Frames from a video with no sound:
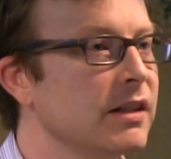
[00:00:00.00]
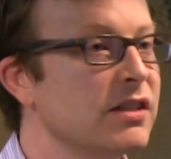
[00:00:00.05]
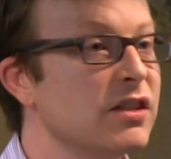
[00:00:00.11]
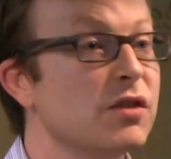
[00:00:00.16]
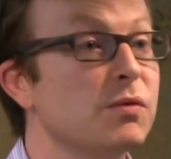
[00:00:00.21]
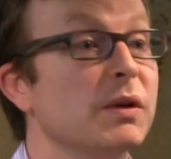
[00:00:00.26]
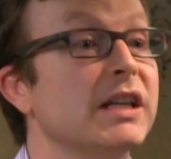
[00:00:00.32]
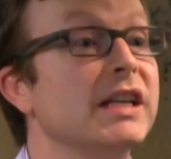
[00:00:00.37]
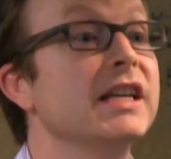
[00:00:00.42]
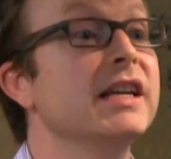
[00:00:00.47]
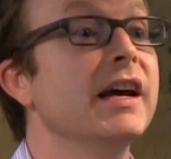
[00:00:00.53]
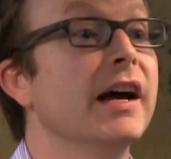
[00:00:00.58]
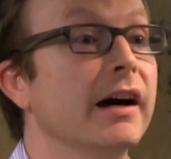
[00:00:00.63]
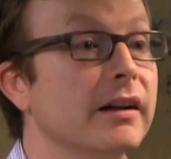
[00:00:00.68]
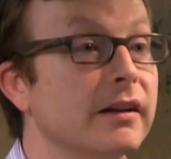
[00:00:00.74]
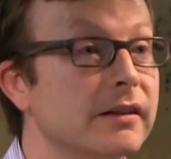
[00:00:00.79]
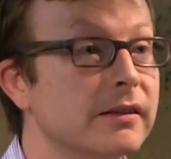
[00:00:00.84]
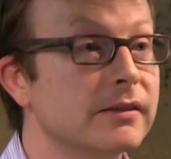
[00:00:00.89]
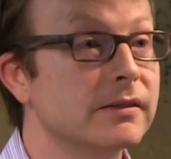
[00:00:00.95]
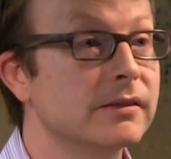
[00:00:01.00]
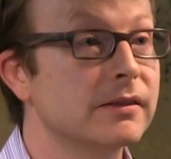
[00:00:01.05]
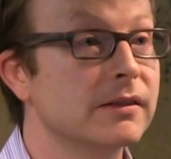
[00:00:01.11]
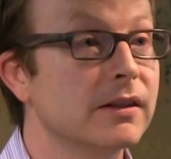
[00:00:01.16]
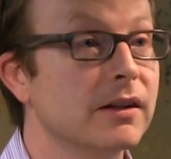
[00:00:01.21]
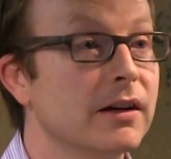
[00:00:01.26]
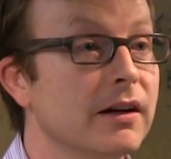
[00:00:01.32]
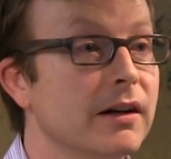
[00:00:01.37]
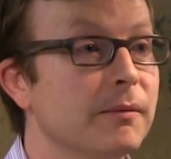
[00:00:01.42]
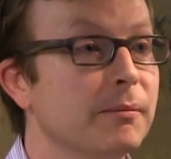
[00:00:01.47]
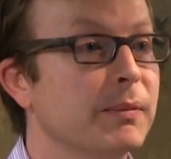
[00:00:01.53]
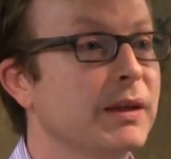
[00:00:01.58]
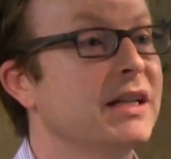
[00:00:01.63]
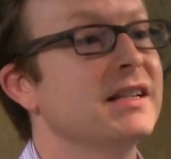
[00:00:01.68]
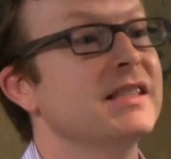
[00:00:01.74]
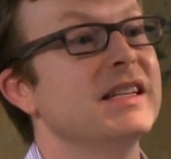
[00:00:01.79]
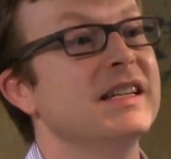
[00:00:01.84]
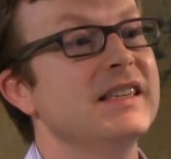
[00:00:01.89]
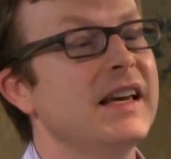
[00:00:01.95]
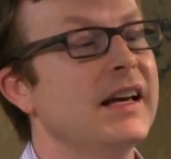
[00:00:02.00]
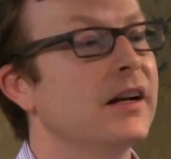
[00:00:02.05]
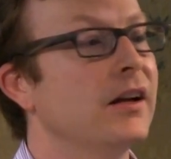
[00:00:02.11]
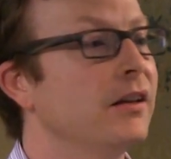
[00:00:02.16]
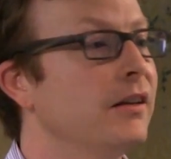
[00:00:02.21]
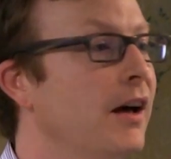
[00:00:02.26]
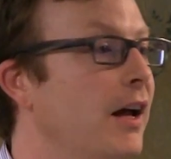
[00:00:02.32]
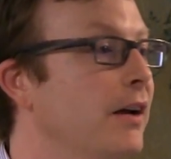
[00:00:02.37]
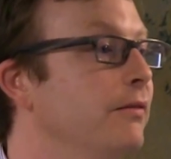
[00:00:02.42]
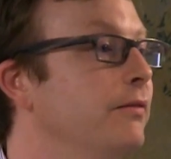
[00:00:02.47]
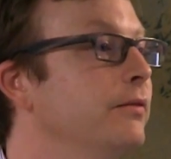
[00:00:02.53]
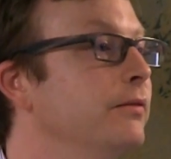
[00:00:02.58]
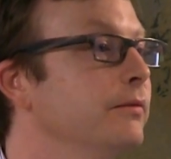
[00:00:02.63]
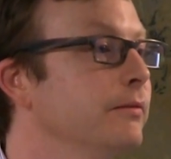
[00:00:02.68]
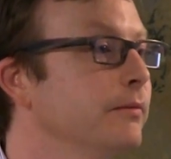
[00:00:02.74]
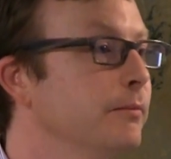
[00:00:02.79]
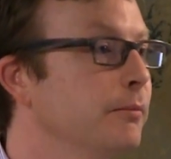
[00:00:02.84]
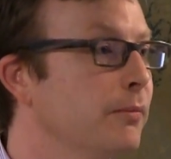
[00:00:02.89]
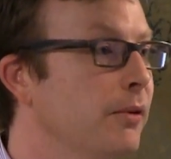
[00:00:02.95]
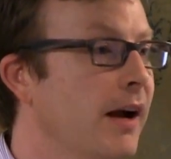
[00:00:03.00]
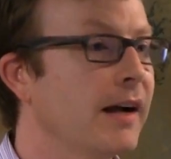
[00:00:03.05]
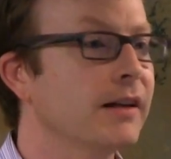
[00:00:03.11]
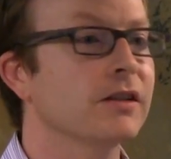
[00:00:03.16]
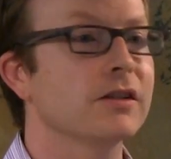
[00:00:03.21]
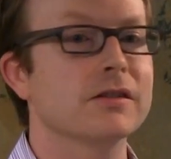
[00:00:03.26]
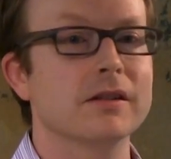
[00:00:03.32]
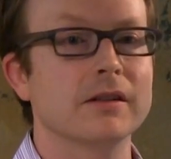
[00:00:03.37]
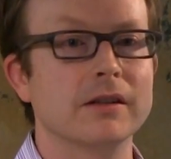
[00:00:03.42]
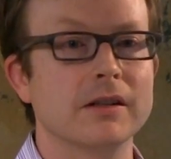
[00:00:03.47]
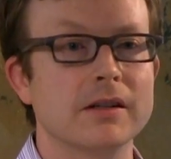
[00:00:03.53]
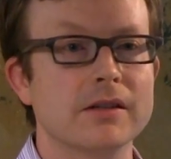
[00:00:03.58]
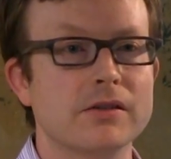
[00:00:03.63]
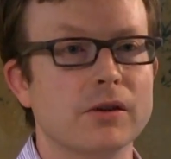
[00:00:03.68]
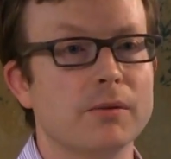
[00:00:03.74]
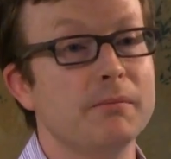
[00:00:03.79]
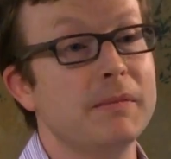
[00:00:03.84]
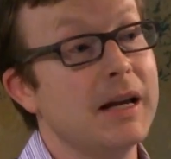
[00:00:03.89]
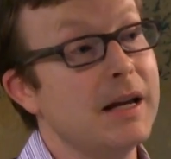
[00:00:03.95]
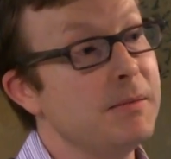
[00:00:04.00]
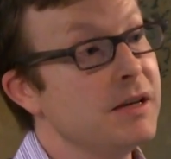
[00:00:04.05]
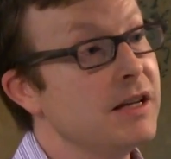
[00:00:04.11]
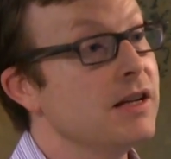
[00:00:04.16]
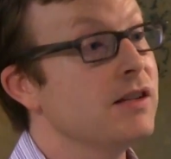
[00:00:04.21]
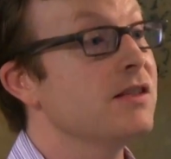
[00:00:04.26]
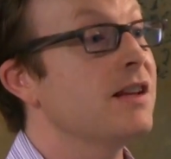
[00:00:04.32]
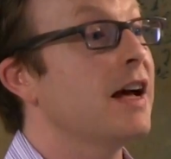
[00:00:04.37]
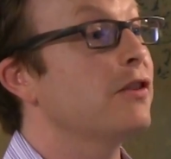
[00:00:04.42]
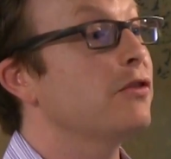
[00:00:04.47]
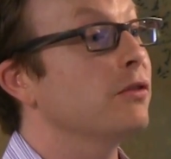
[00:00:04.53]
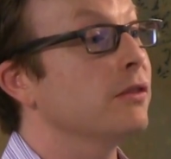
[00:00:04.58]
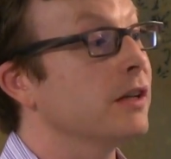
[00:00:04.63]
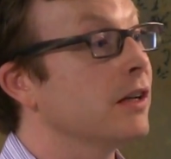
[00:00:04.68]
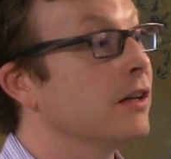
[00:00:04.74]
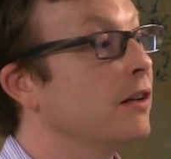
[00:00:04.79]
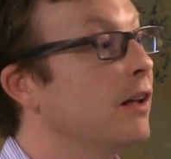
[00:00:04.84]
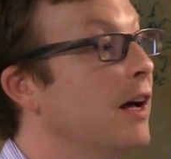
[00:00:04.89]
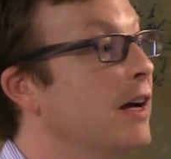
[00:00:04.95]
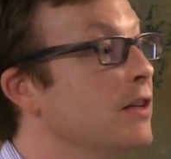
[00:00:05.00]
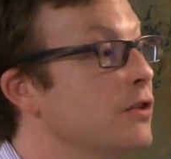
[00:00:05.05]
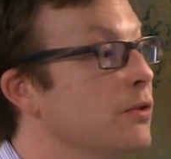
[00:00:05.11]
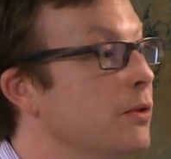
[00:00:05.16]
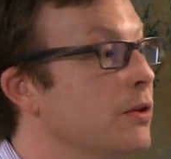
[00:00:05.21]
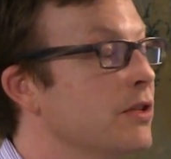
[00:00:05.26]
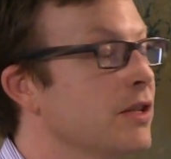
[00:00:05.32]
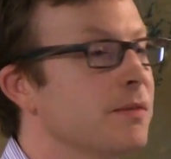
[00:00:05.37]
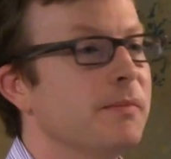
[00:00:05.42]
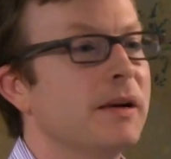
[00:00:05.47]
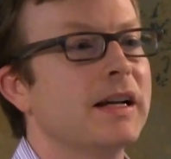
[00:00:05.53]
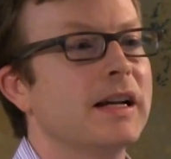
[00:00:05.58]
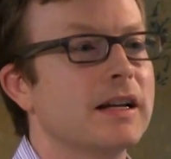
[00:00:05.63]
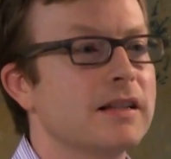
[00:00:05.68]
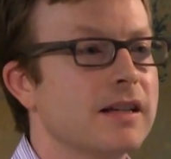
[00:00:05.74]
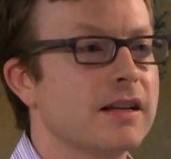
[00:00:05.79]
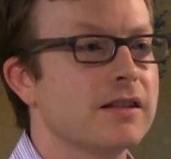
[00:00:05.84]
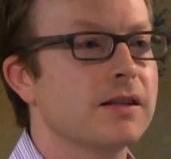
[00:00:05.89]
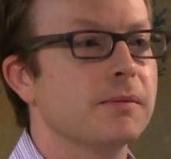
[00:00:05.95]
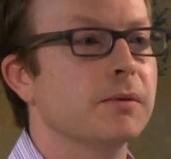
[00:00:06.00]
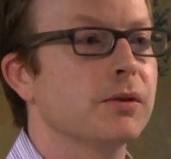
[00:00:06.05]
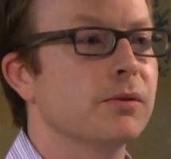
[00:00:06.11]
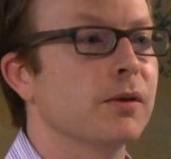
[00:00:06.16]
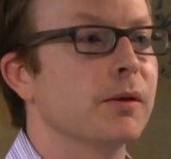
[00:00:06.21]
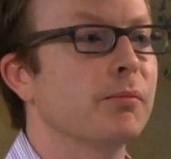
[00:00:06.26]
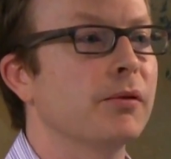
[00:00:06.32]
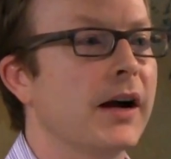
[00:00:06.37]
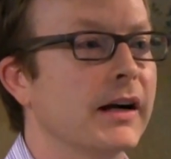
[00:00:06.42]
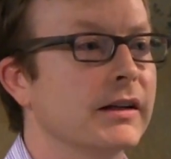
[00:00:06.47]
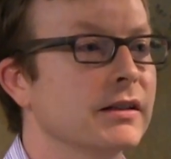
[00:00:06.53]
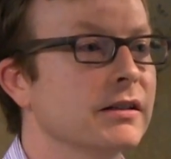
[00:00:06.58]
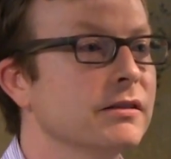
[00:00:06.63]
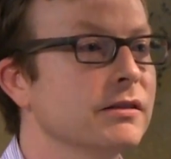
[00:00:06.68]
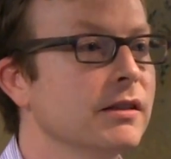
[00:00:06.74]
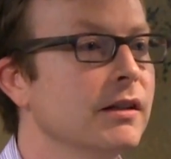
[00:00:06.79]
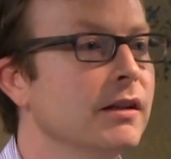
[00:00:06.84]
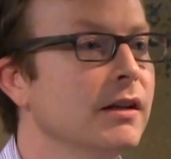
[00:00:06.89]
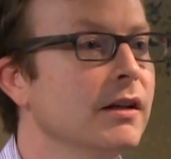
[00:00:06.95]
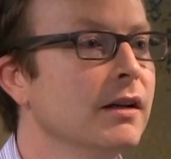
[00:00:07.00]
This is what he had, because he's had a lot of practice in this, or maybe he's naturally inclined towards it. My guess has something to do with the practice.